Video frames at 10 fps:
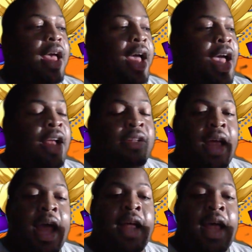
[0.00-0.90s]
Add,
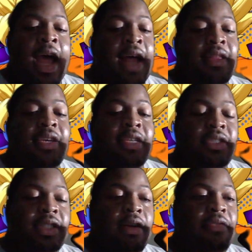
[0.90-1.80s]
add add the
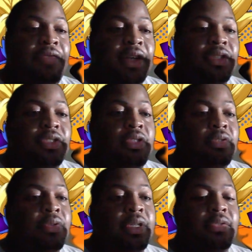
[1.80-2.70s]
necessary features
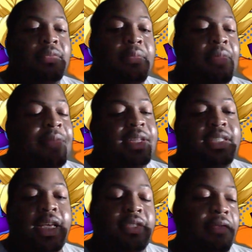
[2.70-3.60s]
to it, maybe
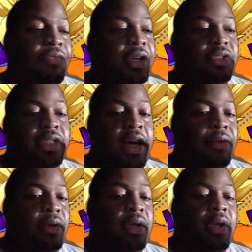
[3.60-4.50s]
take some features out,